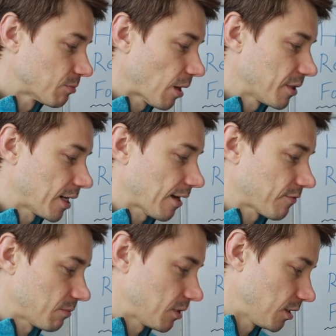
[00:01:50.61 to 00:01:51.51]
Maybe I
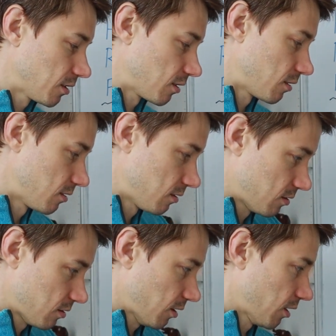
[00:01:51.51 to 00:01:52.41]
have them here,
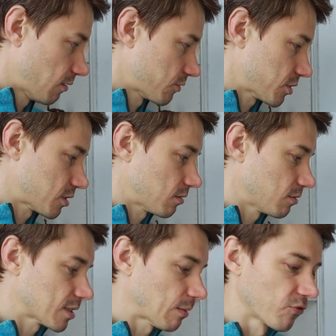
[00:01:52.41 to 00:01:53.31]
just
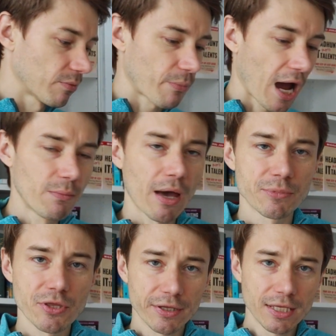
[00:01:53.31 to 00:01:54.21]
some of the mind
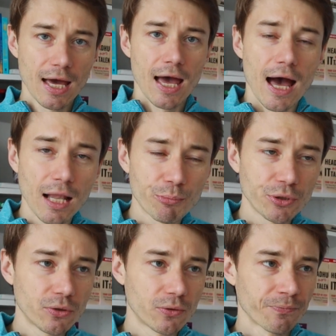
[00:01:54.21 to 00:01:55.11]
maps that help
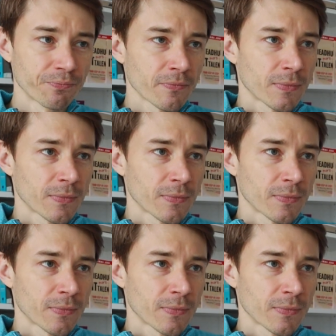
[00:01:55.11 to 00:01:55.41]
you